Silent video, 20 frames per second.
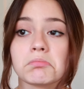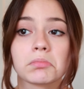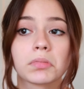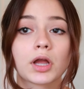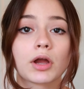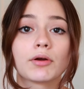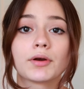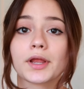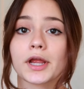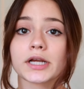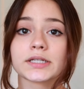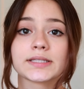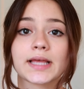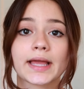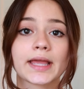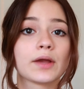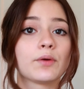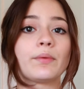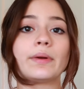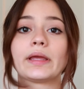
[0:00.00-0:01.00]
Go to your
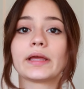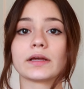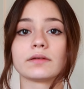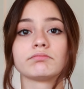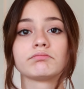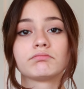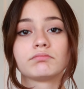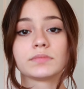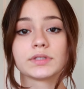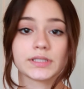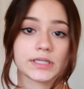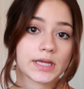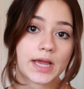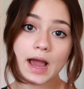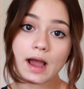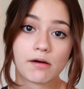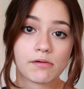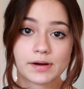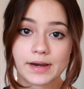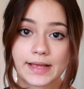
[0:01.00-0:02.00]
second week. See
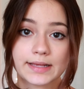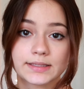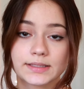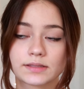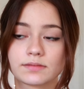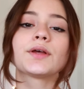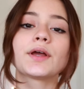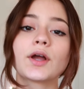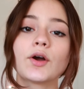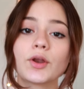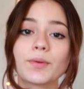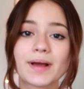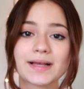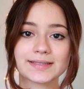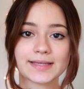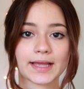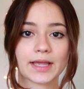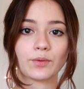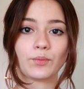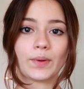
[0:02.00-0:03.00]
how it is. So I go to my
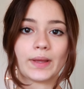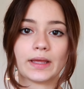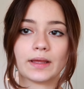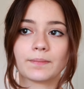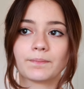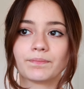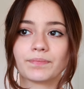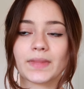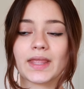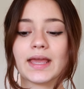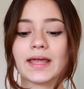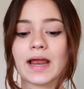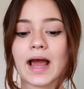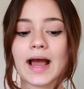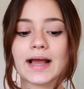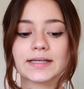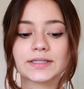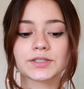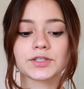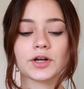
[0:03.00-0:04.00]
second week and
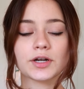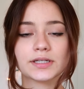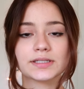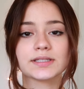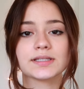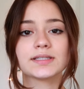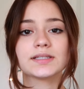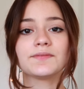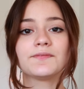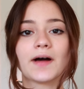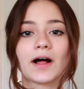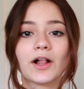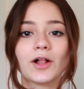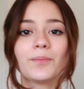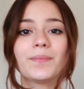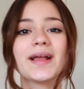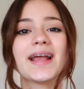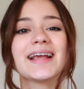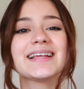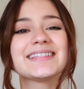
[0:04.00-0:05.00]
I started to
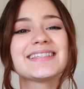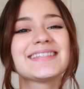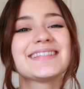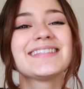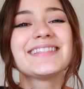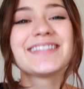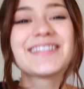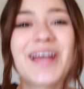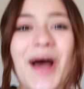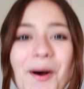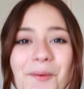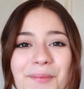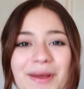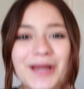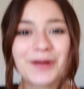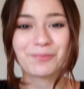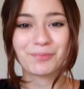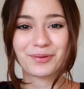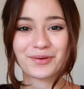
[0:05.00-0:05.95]
develop a stomach